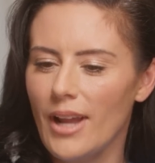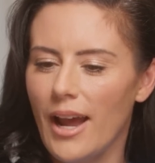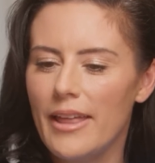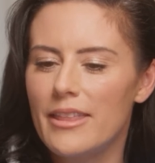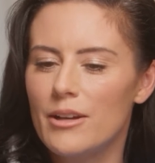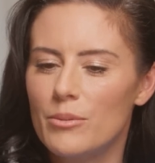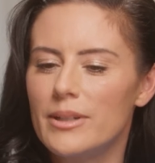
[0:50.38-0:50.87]

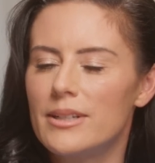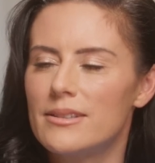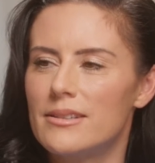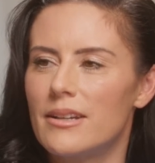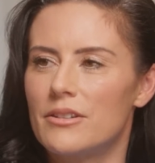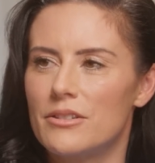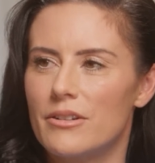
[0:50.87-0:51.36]
I think we did
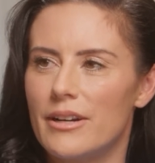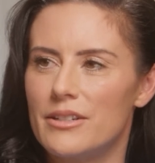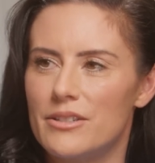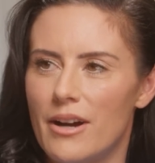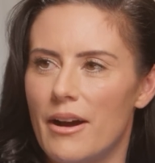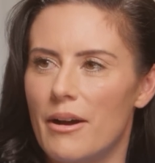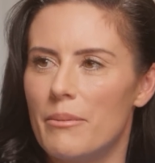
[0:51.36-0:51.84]
such a great
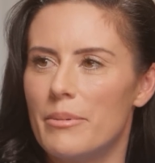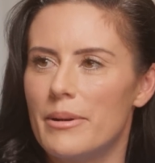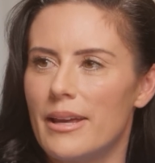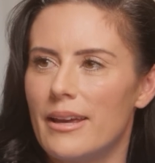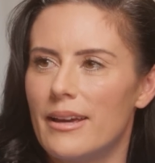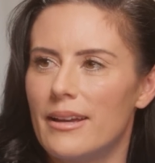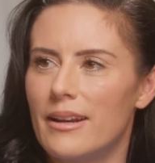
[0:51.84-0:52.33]
job
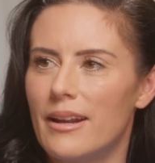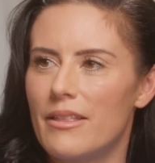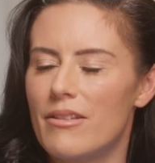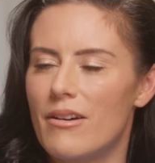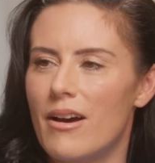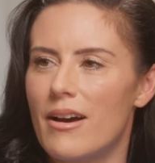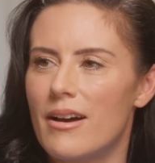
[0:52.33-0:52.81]
and I
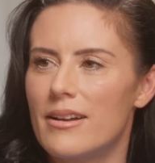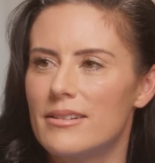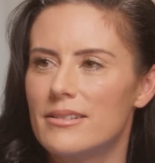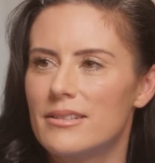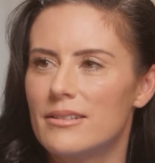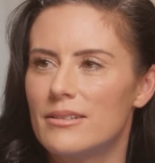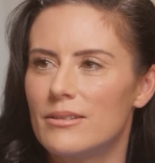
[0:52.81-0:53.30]

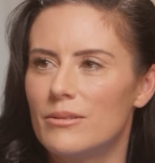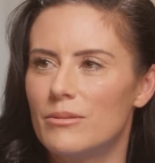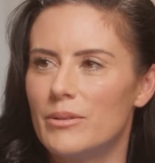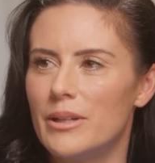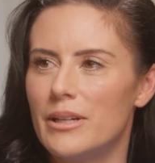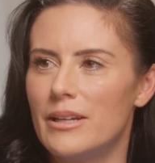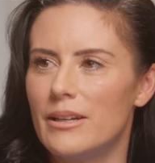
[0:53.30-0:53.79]
thought
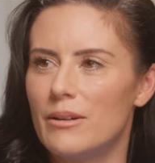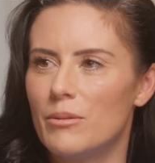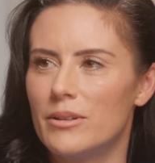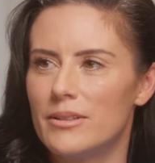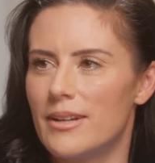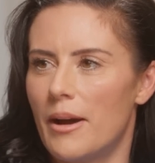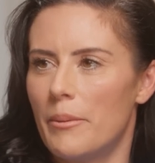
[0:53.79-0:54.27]
we
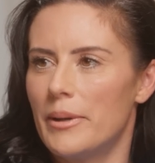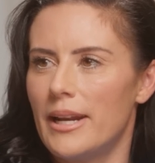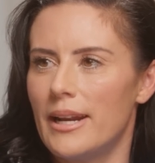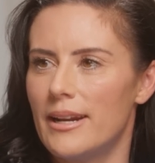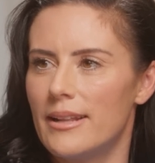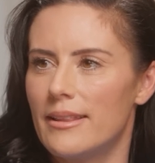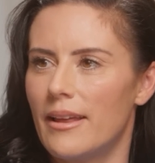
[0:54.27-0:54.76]
were
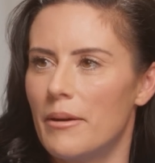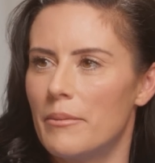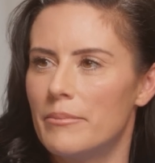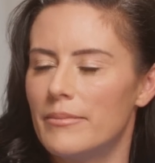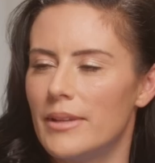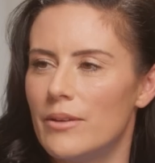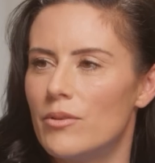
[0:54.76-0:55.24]
dominating
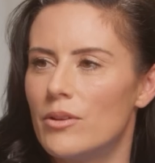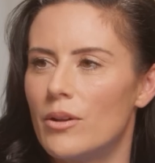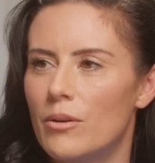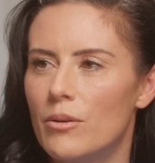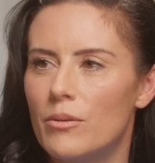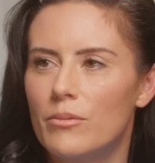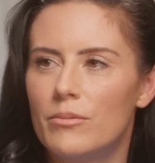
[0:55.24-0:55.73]
them. Even
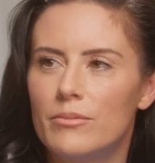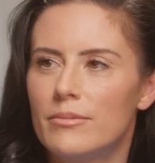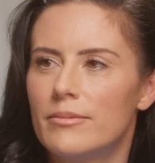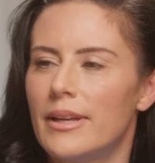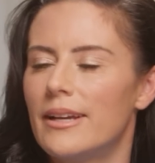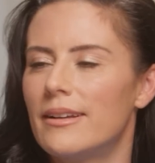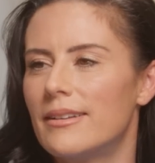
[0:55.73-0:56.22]
though
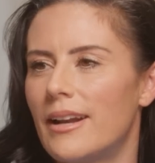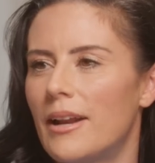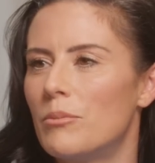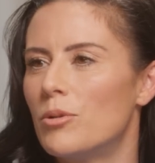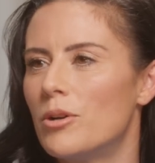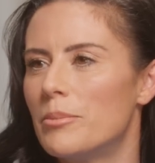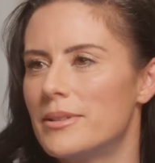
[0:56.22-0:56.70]
England
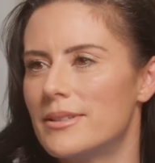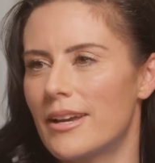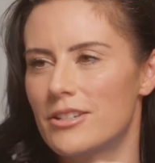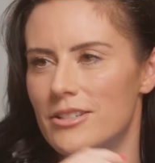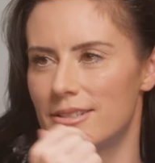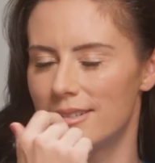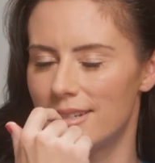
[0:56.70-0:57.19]
had more
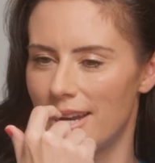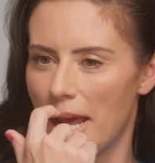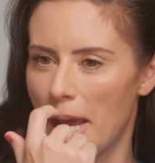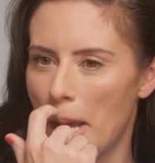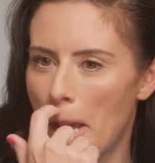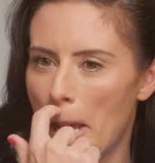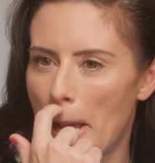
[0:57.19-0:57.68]
possession
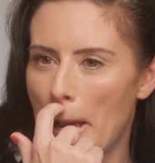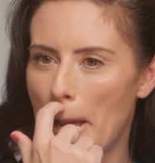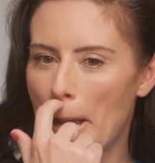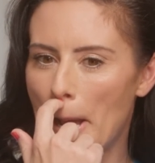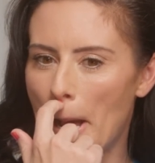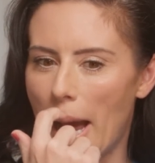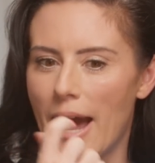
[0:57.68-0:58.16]
today,
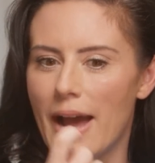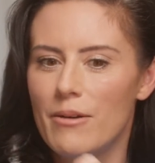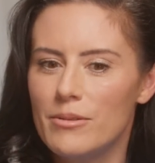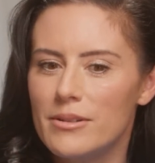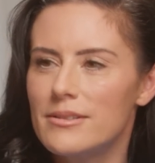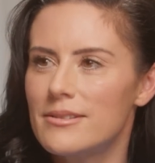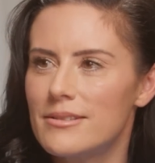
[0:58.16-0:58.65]
I
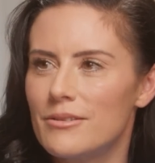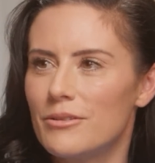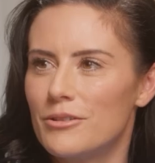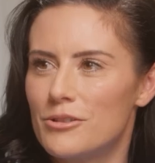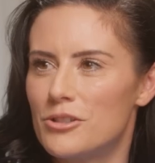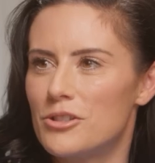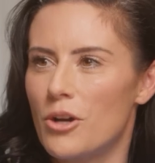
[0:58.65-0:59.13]
was
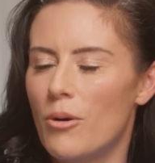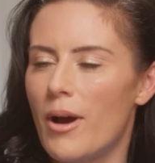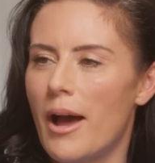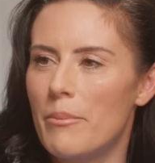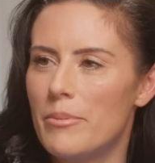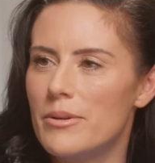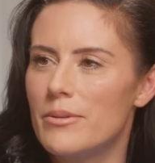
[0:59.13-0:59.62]
so
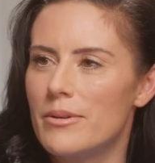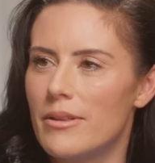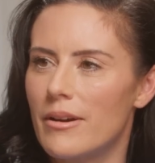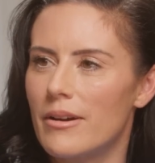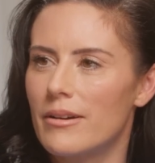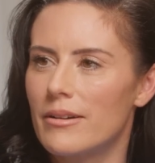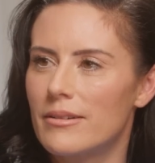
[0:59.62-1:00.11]
happy with
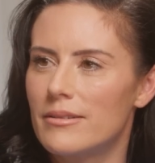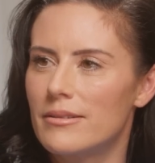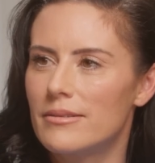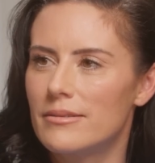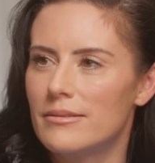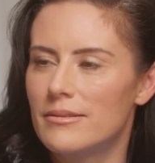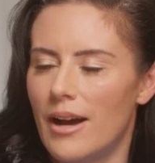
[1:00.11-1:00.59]
our
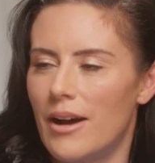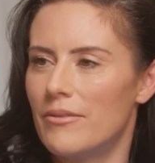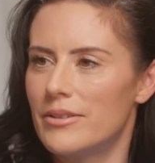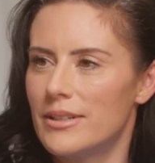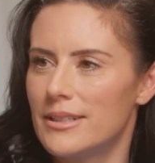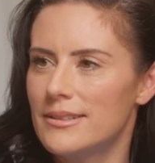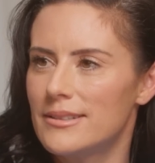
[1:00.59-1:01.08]

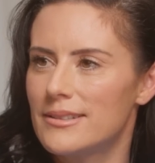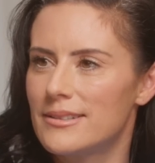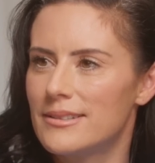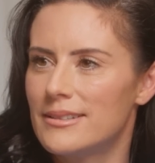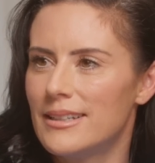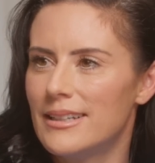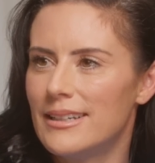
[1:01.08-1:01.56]
confidence
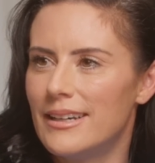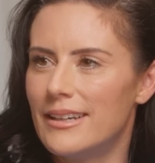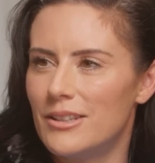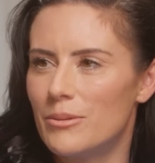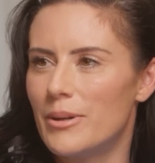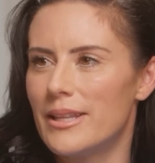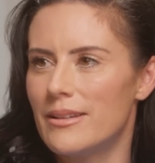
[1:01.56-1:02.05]

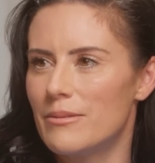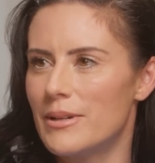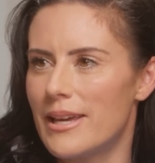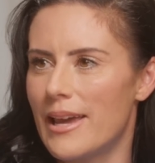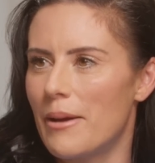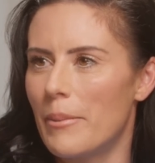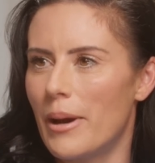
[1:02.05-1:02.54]
and the way that we
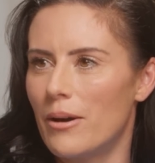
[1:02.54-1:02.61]
came